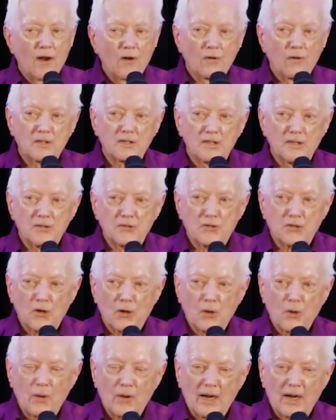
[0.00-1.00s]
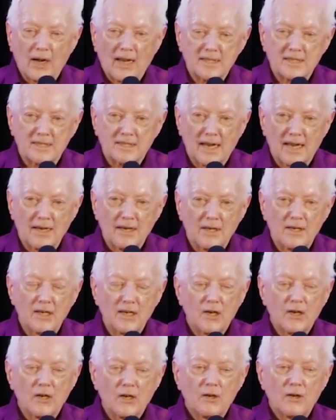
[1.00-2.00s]
I looked at Joe and I said,
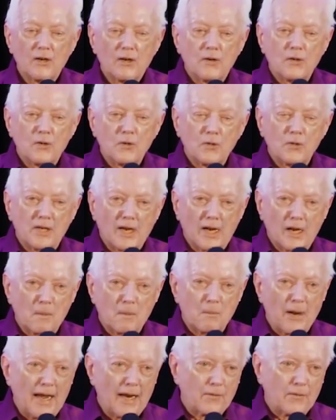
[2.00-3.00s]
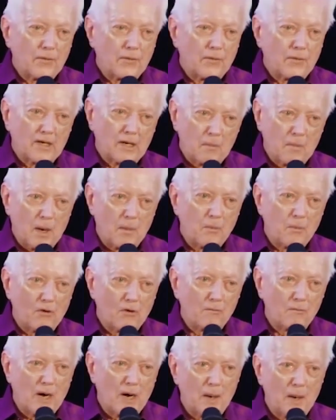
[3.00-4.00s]
"You take Patrick, a
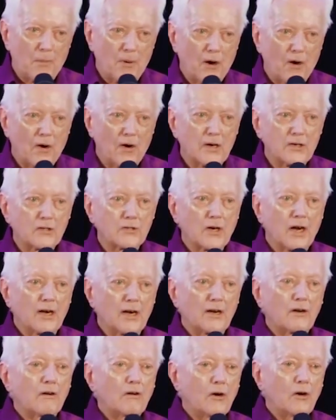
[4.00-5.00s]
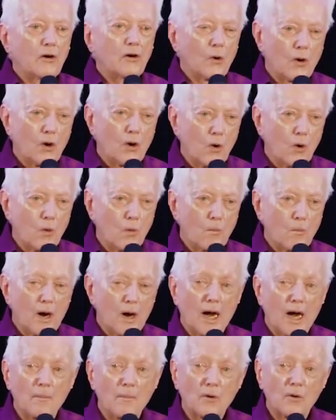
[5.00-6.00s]
member of my parish, and go
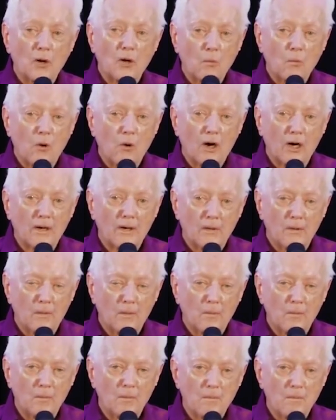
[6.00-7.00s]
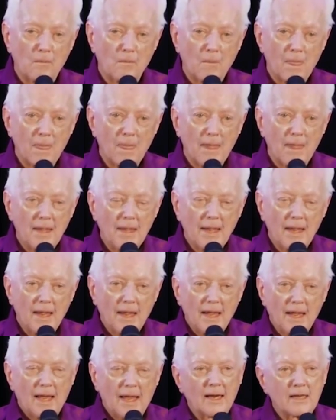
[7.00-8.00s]
home. I'm going to walk home."
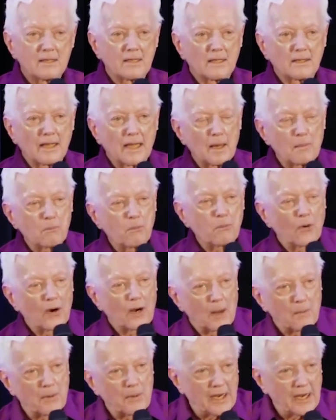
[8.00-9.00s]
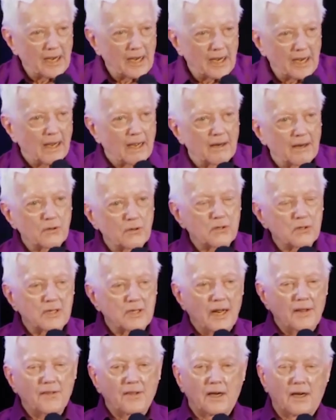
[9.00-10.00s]
And it's at that point I began to
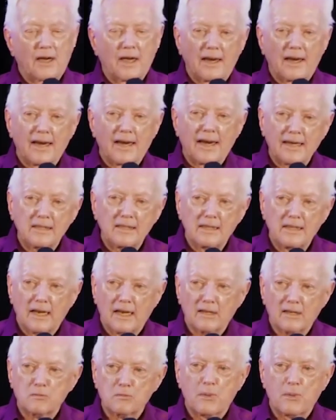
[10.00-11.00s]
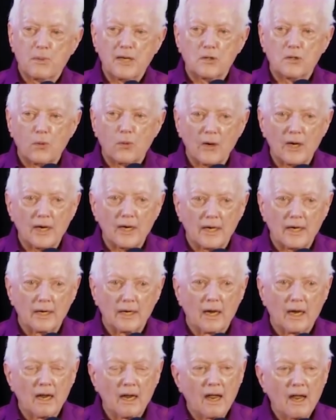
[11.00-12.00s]
understand the connectedness
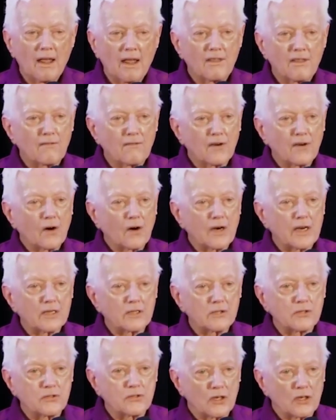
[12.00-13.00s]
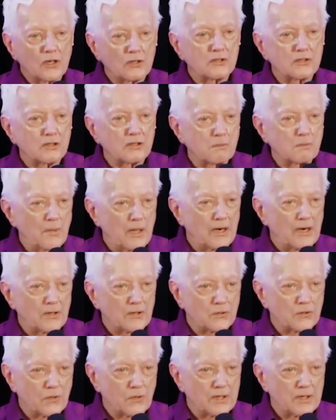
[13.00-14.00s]
between the various justice
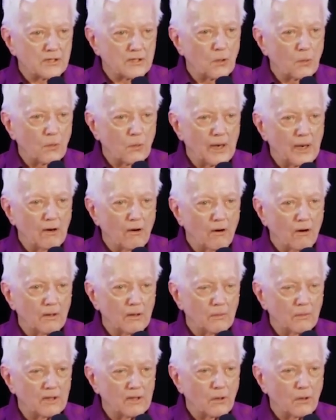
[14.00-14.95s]
ministries that we